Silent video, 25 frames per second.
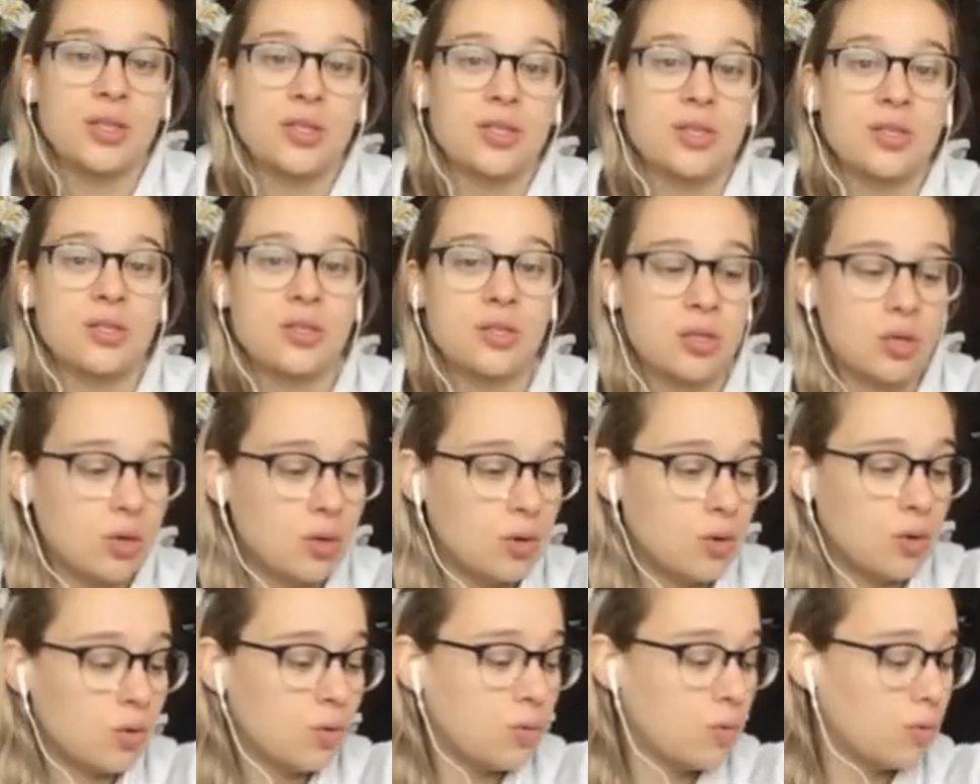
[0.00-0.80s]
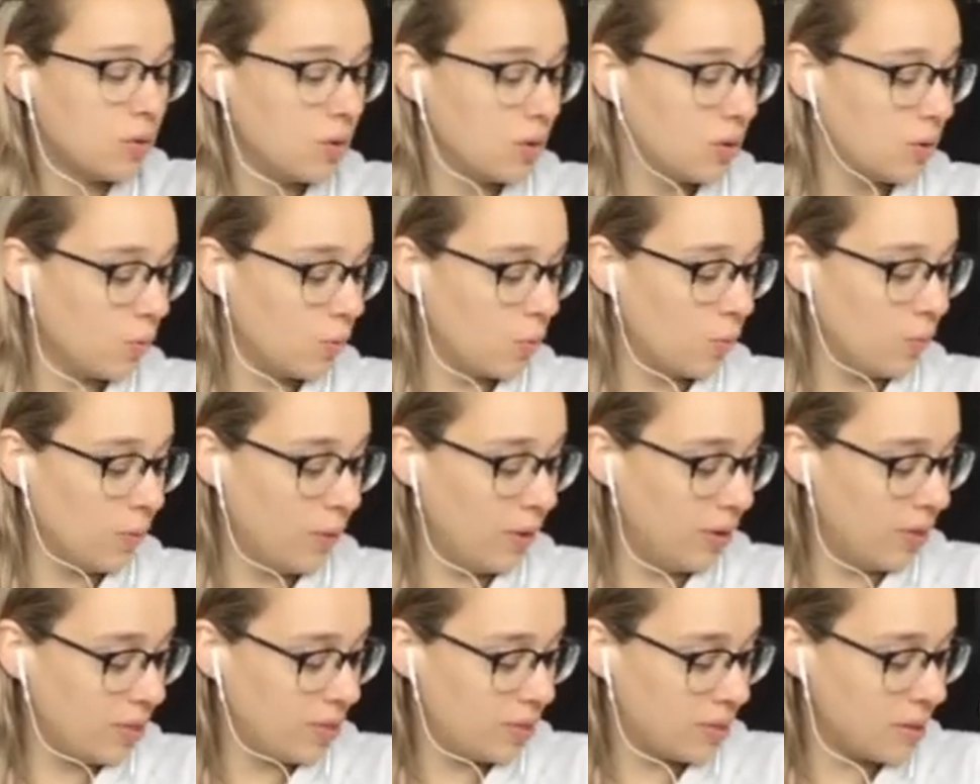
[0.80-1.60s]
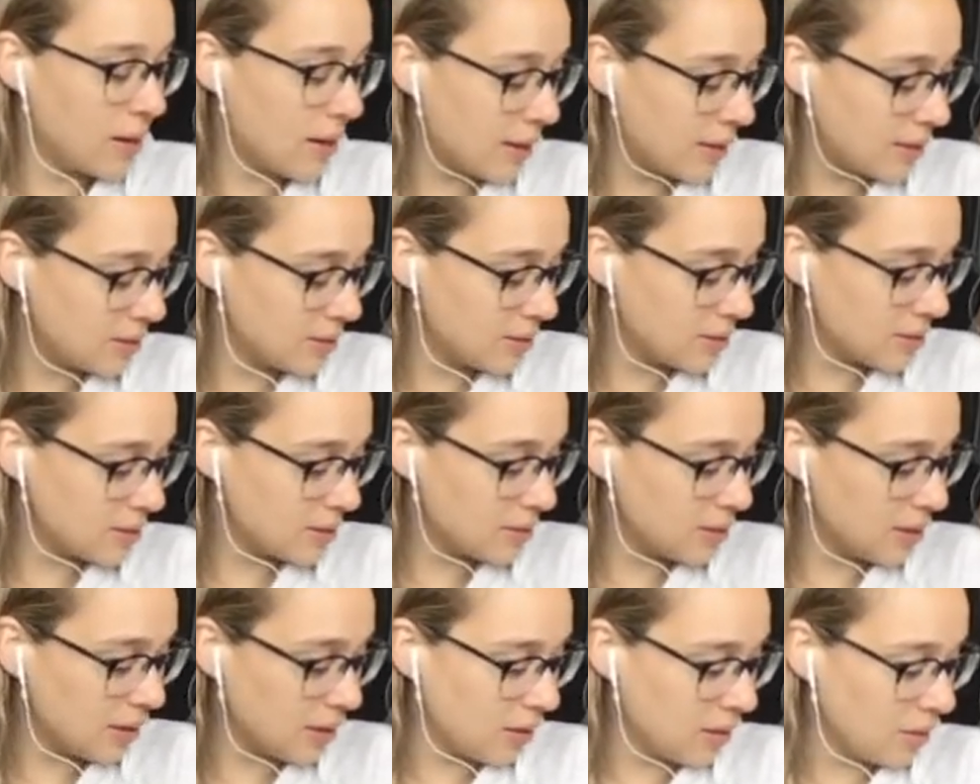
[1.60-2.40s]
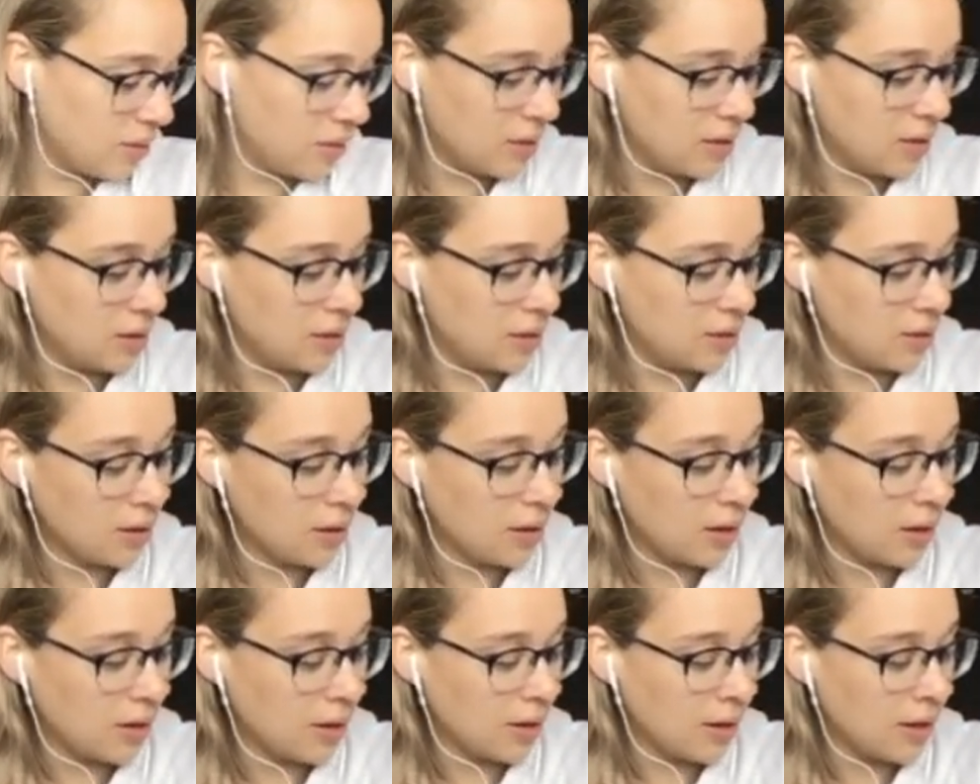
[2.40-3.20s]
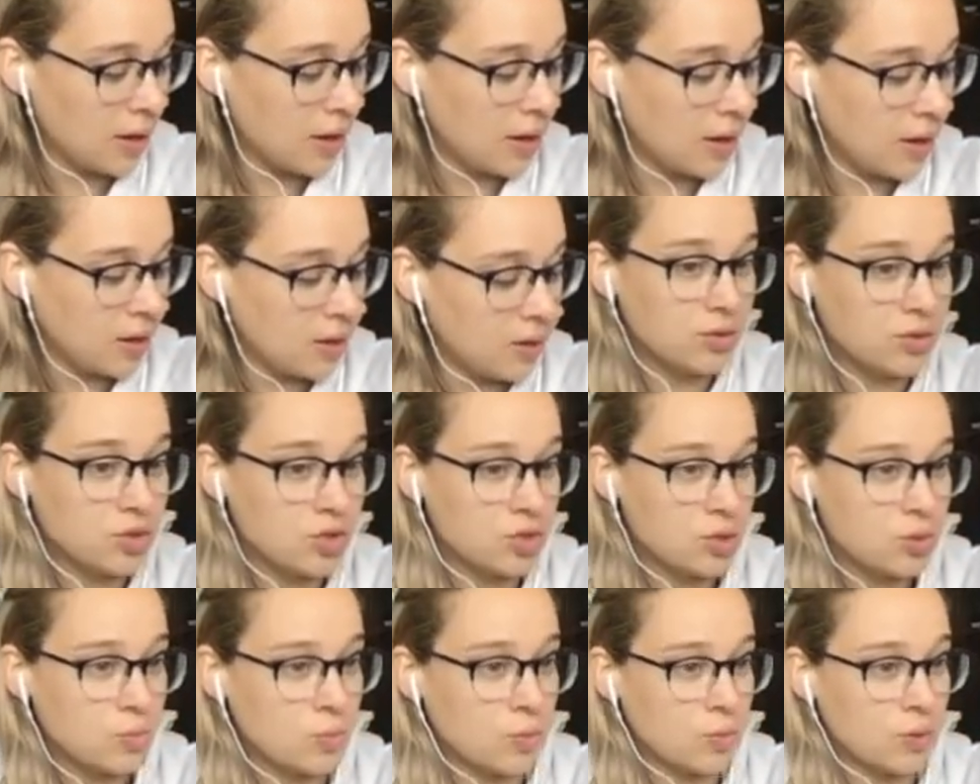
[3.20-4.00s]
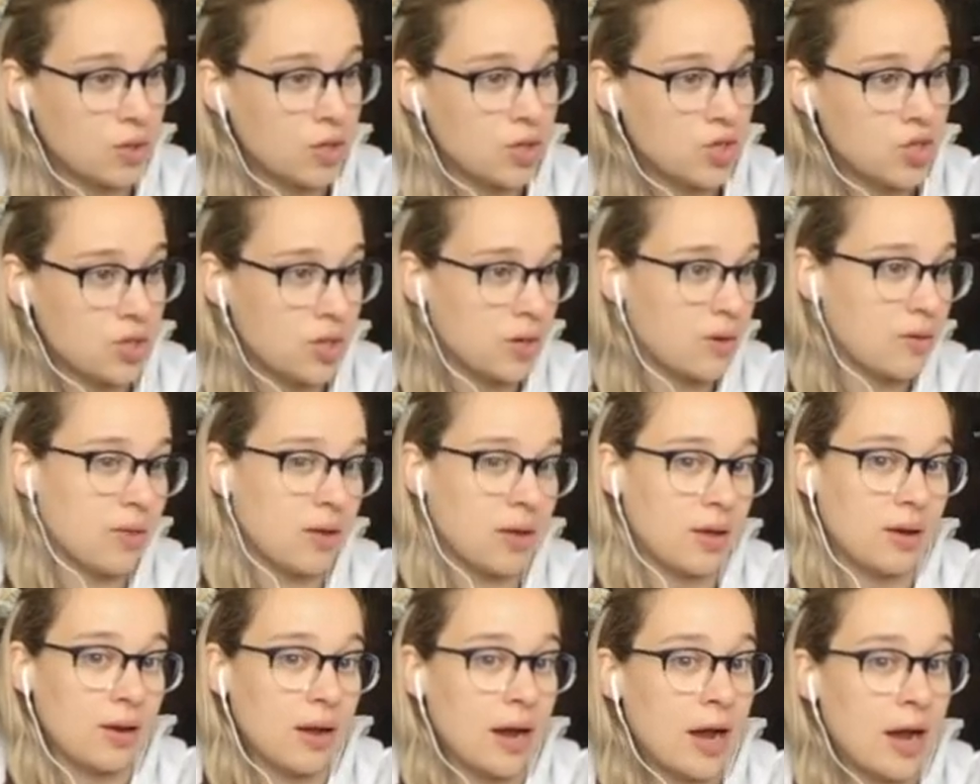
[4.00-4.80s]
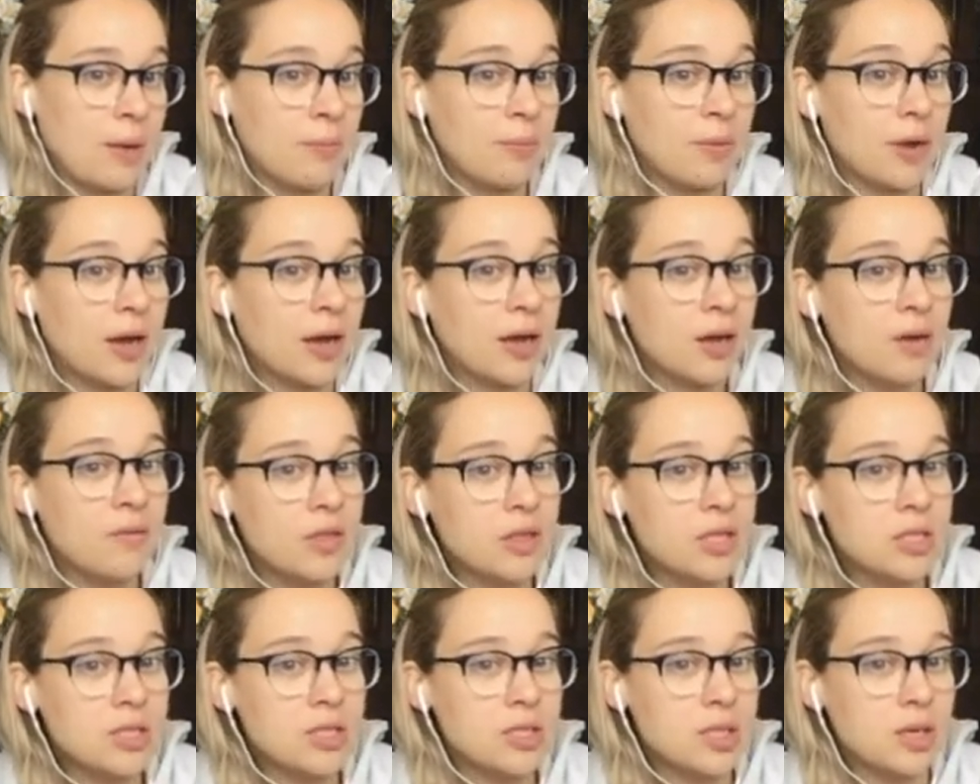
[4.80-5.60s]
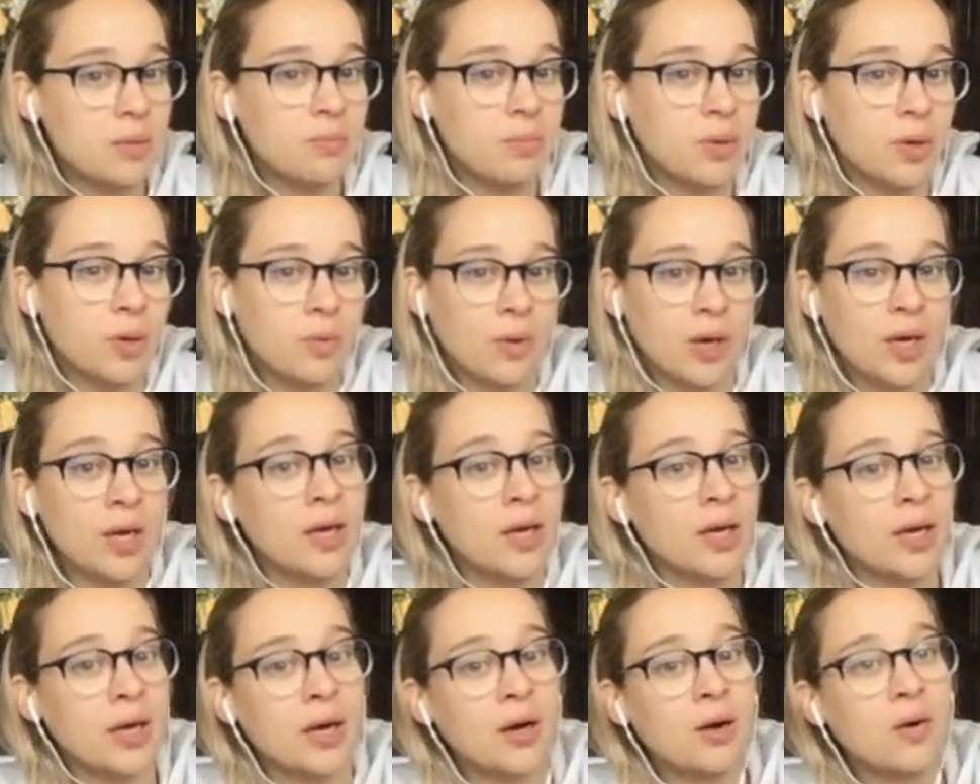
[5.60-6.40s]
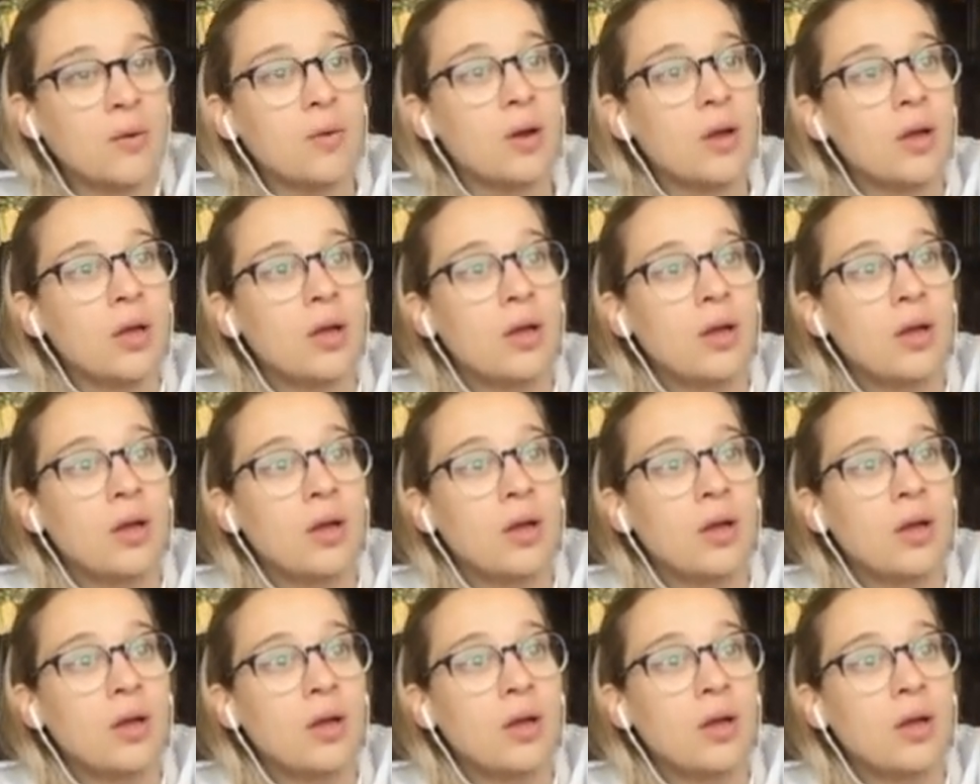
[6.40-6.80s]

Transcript: So with that, I think I just want to share that I'm kind of in the same boat right now.